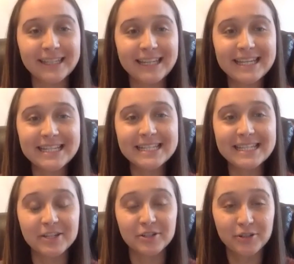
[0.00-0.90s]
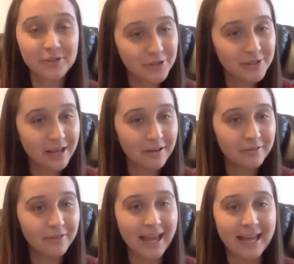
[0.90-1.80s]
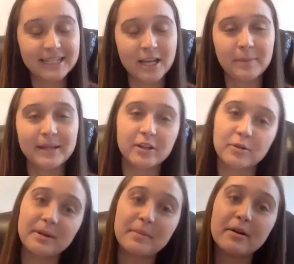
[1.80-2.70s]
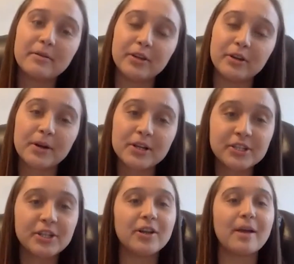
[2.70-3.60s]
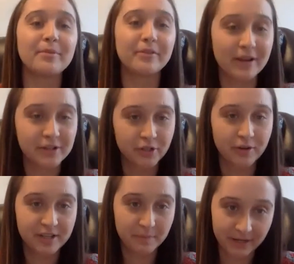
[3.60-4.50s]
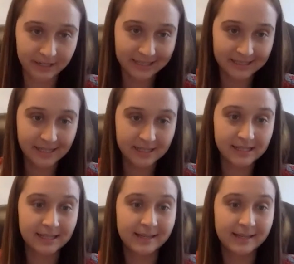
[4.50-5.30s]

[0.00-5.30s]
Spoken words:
please introduce yourself and tell me a little bit about your personal and professional experiences?